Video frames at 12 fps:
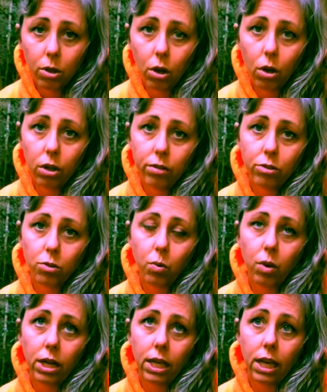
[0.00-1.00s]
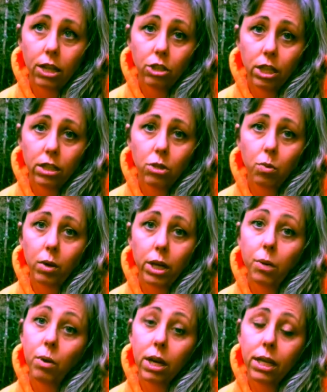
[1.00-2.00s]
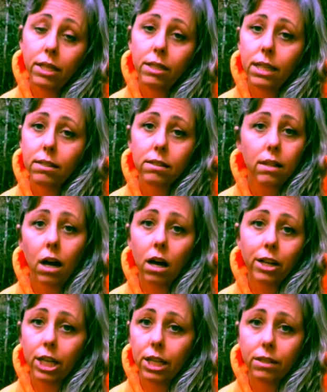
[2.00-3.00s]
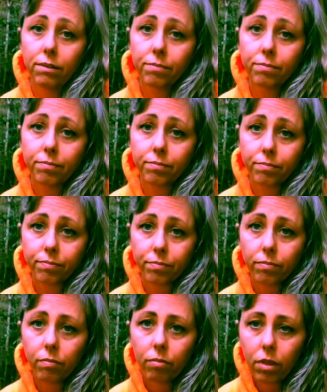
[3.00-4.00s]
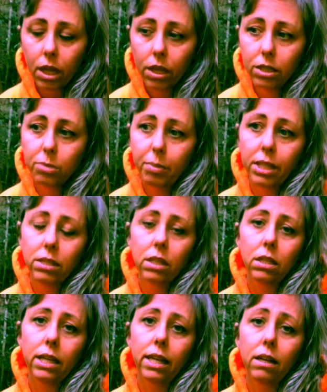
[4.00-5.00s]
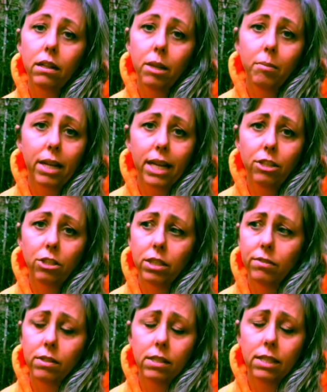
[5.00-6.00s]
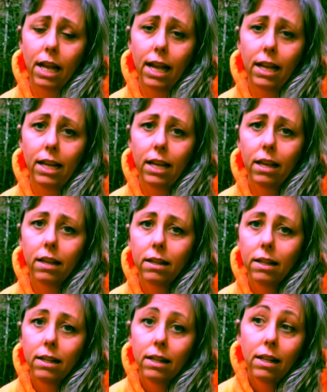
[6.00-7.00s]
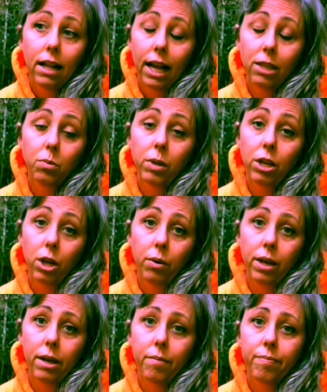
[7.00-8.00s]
goal of Agenda 21 is not good. It's basically an elimination of society as we know it.